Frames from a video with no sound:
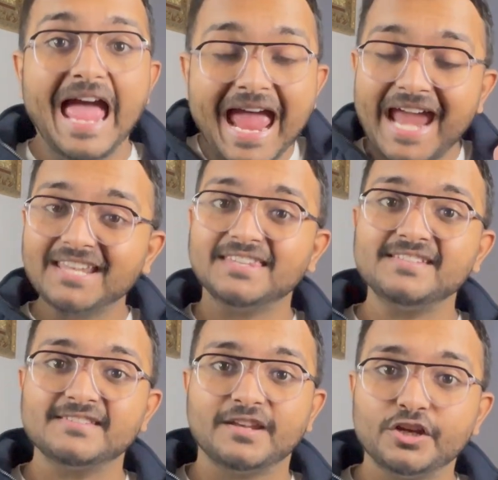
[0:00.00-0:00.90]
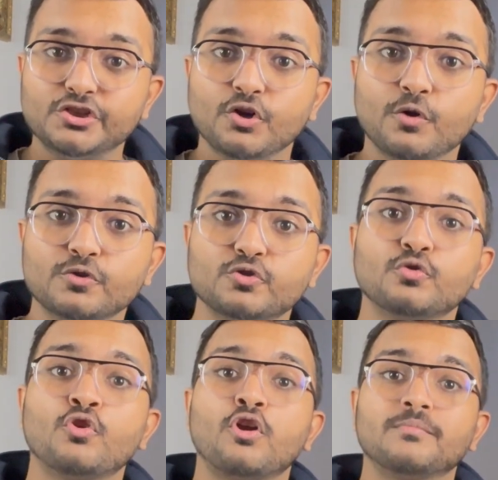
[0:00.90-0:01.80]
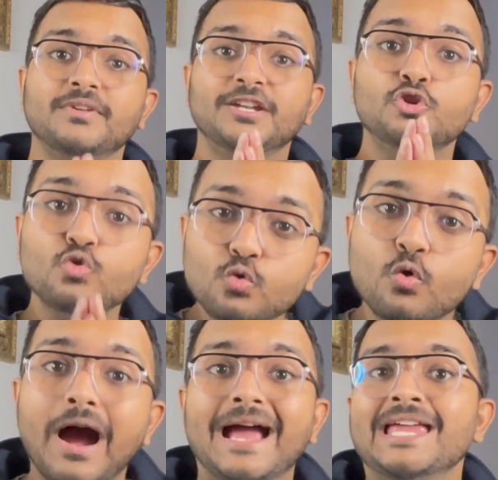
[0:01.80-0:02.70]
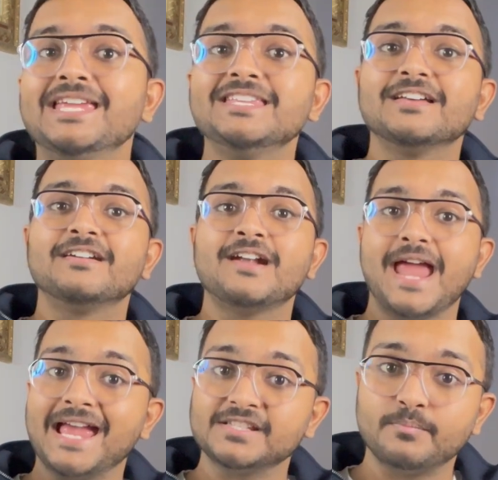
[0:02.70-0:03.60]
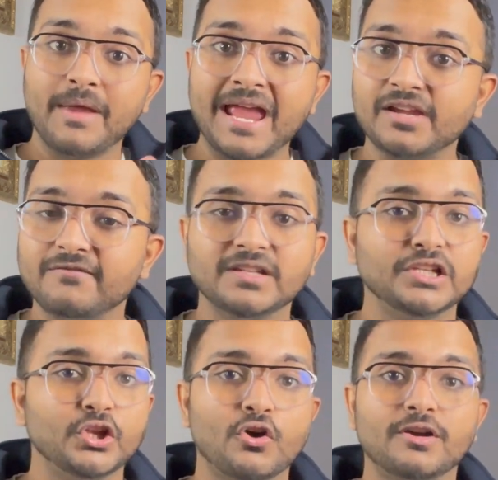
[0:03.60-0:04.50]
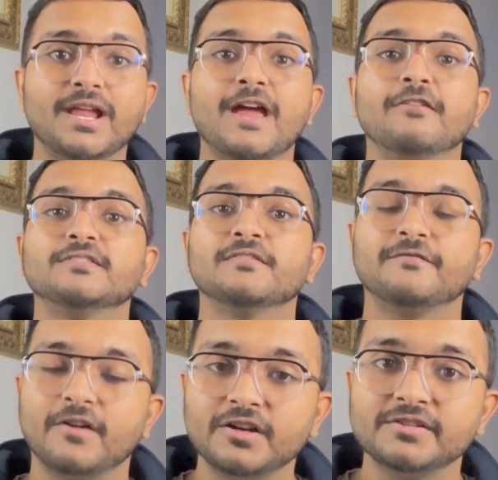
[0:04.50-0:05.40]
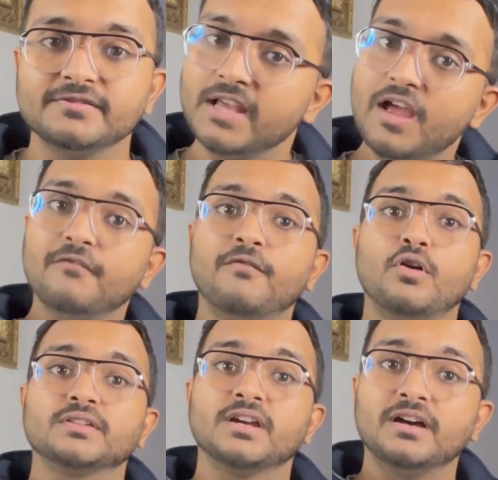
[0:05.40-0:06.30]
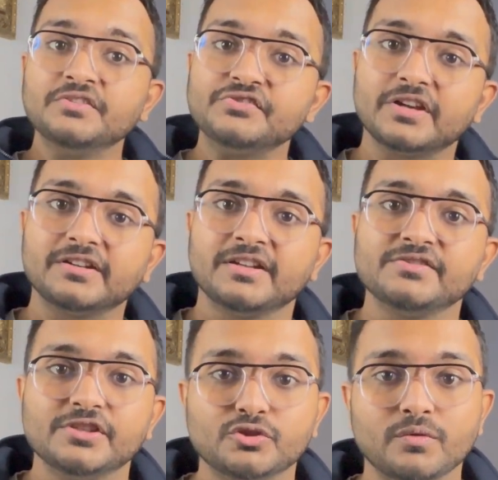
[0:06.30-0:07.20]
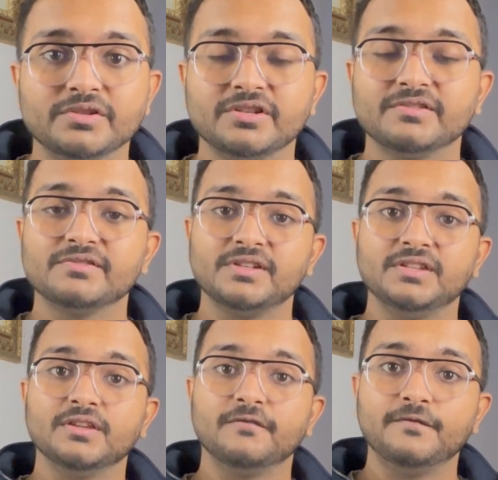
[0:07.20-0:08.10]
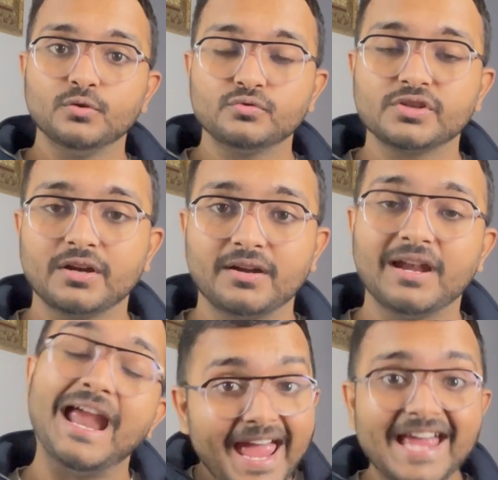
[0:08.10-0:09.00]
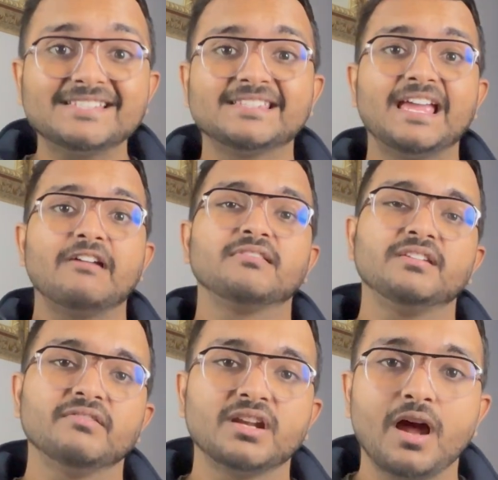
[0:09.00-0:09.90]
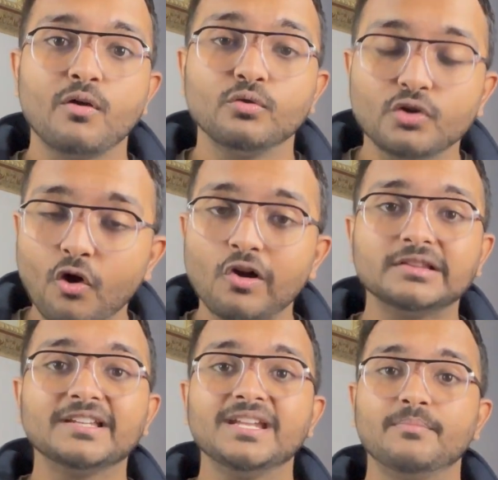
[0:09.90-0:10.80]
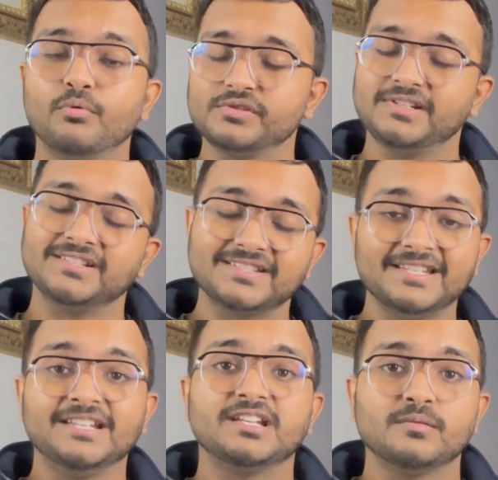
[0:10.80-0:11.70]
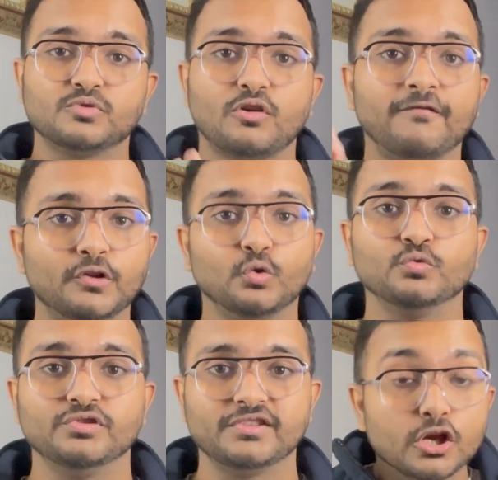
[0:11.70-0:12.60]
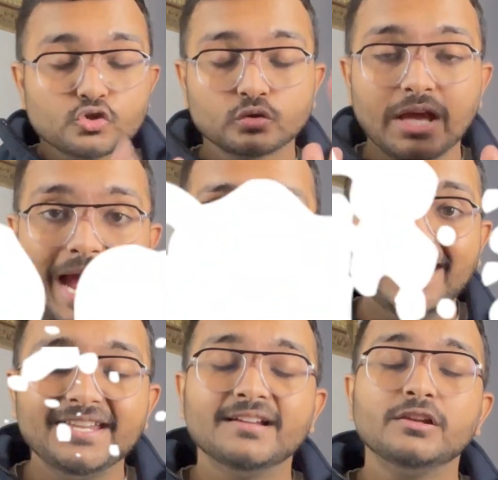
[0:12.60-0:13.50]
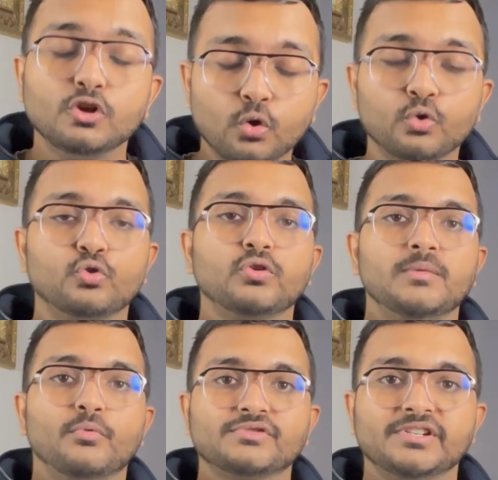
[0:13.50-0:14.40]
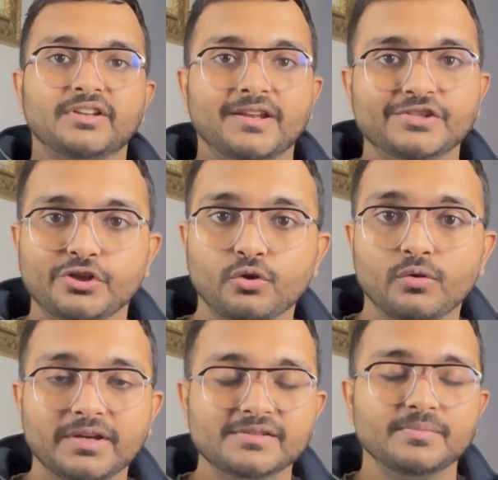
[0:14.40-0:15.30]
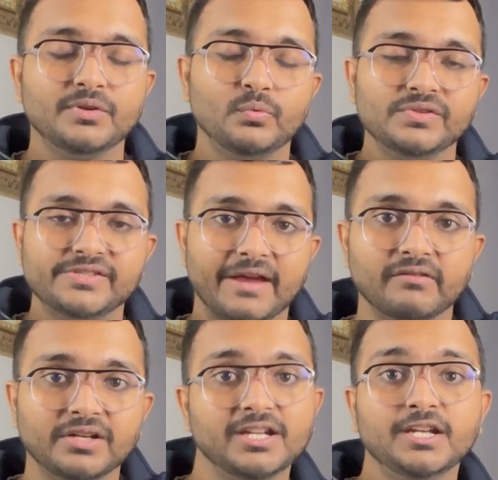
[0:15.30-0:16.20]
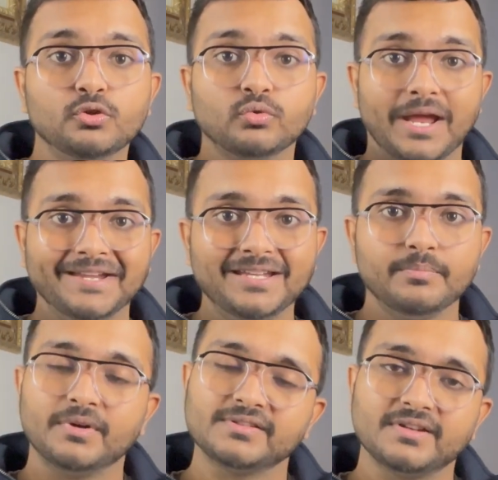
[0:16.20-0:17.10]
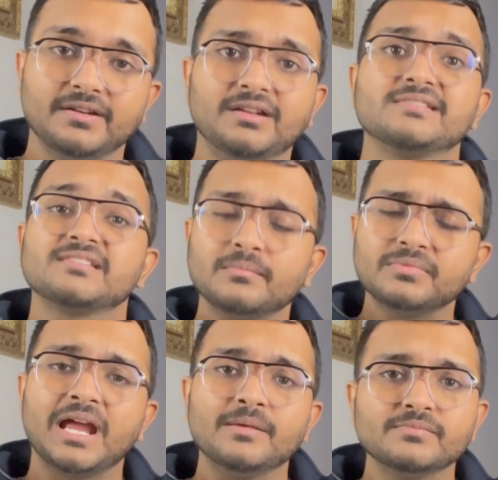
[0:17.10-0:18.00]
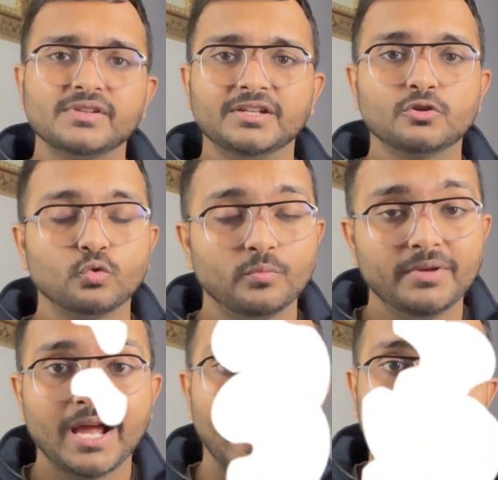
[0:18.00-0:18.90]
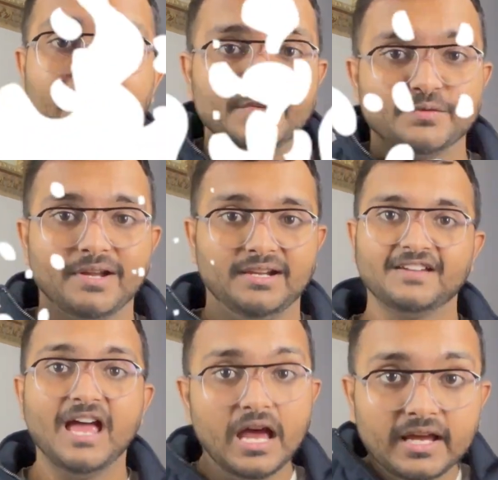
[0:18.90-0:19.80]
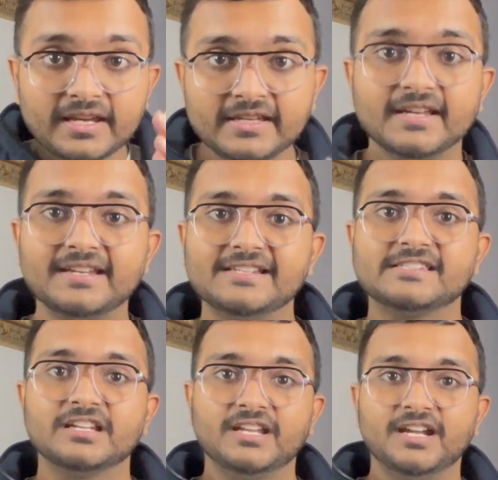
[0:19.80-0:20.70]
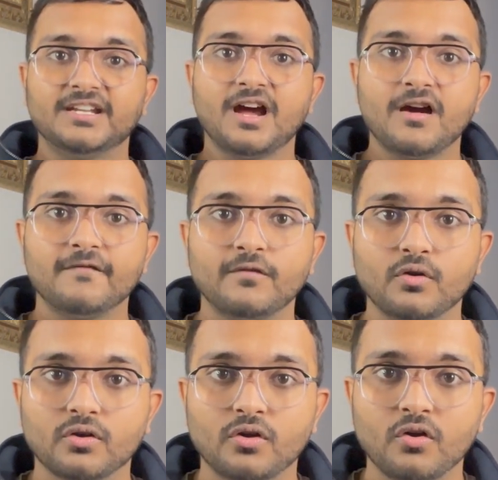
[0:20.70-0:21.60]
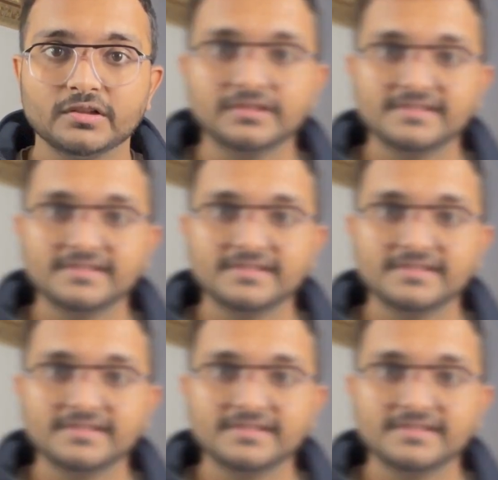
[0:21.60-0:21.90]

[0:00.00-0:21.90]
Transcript: And this ratio should not be too high either, as bank will not have the funds for the uncertain situations in the future, as they have given out all the deposits in terms of loans. So the ideal loan to deposit ratio is between 70 to 90%. Sometimes it could be higher as well. Here is the data for all the